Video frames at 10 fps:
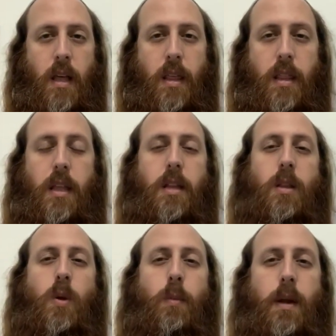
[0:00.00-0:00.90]
that
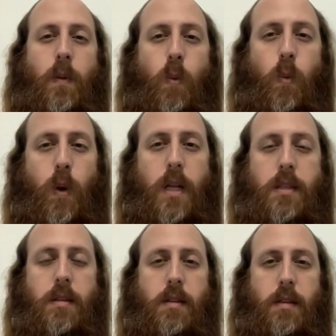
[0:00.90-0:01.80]
no matter
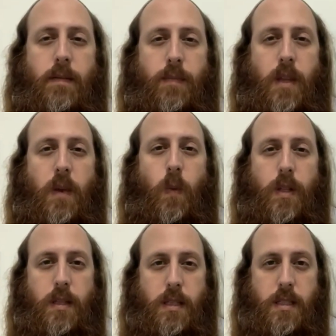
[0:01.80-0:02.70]
what he
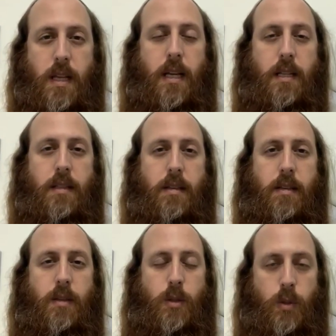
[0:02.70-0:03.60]
will decide
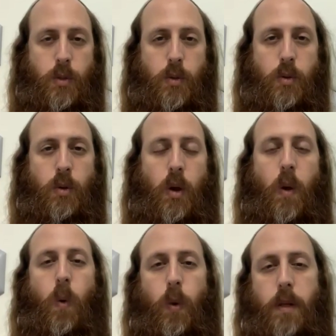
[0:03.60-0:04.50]
to do,
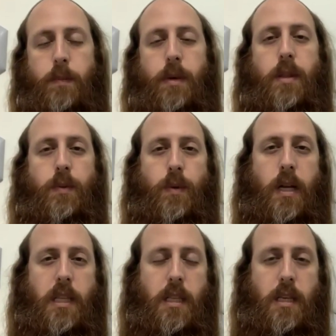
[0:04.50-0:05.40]
will be the
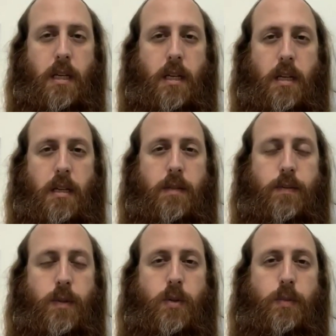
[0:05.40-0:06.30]
right thing
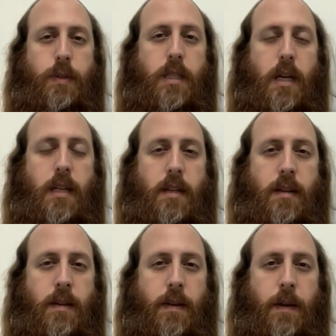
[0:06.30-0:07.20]
to be done.
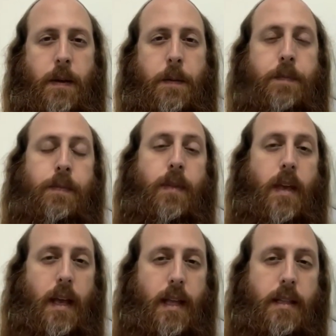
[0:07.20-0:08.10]

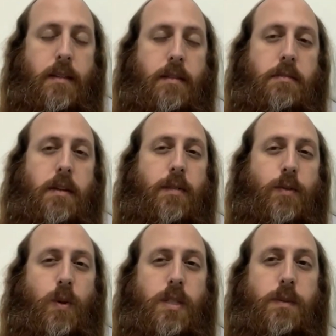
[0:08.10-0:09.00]
And of
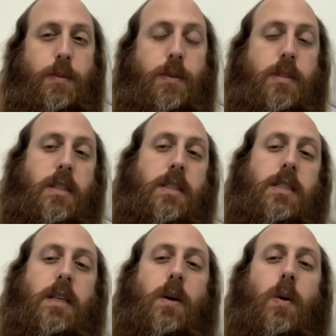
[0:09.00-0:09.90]
course, the person can
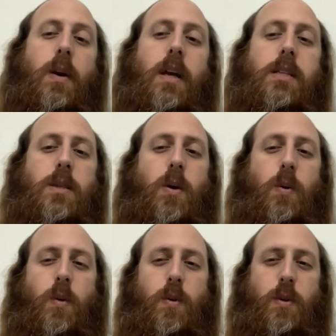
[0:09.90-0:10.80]
say, okay, so
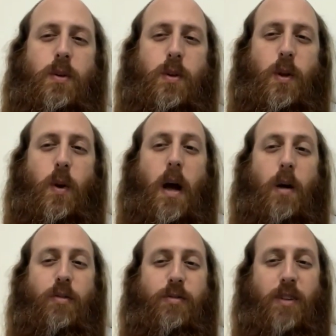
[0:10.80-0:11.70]
you know
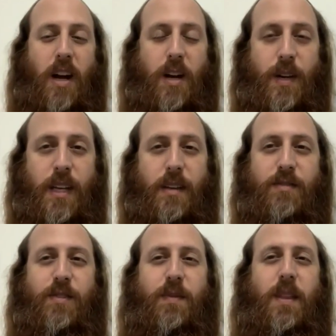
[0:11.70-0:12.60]
how far I
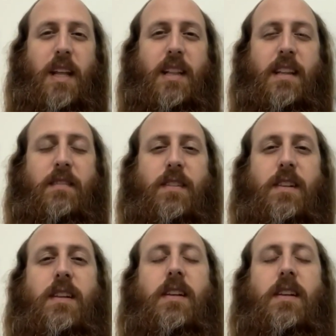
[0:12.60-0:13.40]
am from that level?